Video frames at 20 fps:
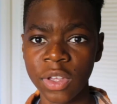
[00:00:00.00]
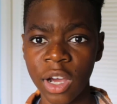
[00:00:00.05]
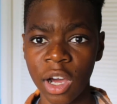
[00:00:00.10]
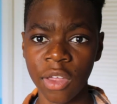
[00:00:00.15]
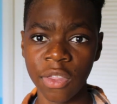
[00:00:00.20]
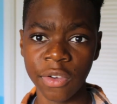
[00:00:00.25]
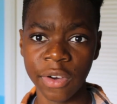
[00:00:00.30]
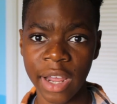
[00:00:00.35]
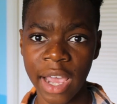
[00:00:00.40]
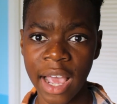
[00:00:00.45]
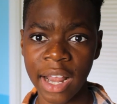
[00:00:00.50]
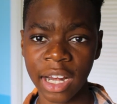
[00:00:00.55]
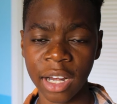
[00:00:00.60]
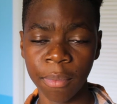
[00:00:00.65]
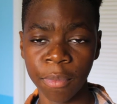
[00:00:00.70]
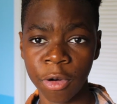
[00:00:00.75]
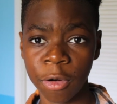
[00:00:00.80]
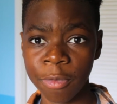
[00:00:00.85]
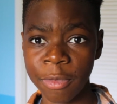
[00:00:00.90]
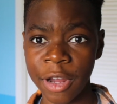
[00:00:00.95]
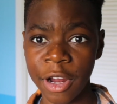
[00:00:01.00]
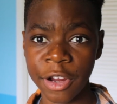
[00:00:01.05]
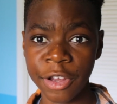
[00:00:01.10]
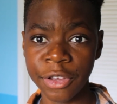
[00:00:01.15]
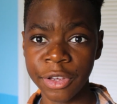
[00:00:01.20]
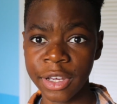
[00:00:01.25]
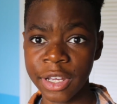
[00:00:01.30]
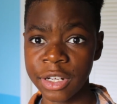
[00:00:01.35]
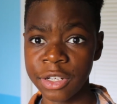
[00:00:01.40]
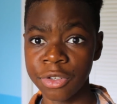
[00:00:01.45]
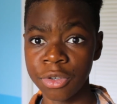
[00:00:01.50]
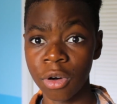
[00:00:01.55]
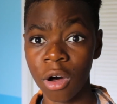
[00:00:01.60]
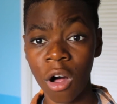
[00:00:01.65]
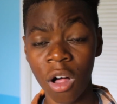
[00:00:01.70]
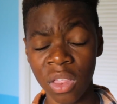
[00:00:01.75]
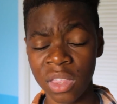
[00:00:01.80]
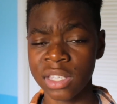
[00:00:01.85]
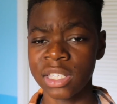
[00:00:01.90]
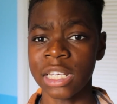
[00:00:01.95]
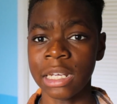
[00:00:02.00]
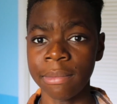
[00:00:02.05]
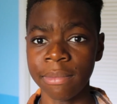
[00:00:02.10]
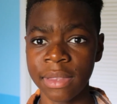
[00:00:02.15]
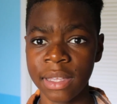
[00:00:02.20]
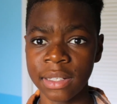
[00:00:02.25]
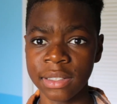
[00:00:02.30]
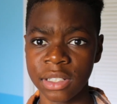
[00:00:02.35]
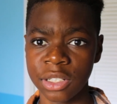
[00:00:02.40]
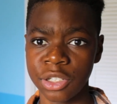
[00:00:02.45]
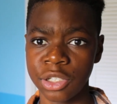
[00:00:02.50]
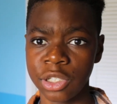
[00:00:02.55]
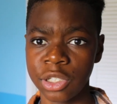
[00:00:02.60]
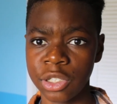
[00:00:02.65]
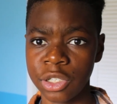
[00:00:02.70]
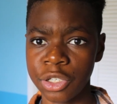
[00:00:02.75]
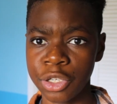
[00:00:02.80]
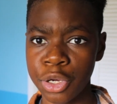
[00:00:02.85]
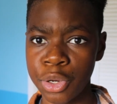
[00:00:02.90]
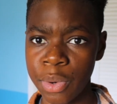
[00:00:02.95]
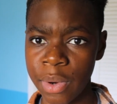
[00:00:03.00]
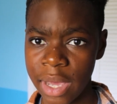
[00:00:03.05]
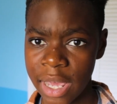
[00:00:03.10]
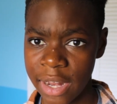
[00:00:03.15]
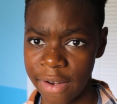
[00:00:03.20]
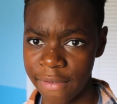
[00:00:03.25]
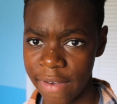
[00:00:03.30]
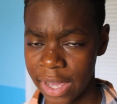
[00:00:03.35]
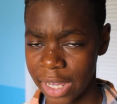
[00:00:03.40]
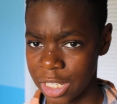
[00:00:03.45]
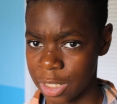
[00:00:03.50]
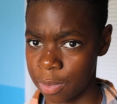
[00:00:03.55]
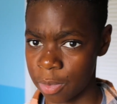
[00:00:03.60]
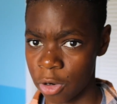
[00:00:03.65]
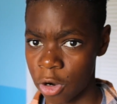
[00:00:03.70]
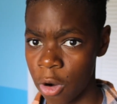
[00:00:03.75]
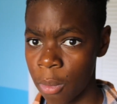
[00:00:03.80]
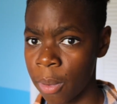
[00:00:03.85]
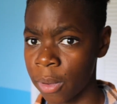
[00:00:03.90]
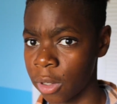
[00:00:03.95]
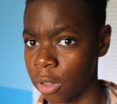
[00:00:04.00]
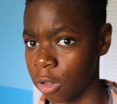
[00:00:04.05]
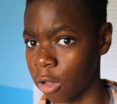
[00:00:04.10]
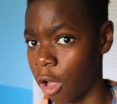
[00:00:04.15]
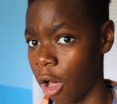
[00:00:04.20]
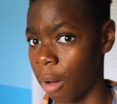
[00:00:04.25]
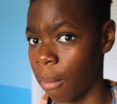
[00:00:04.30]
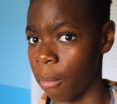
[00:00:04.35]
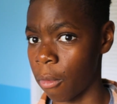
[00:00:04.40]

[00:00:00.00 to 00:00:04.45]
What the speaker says: the other hand, in Premiere, you can do all the same things that you can do in Vegas Pro, but a lot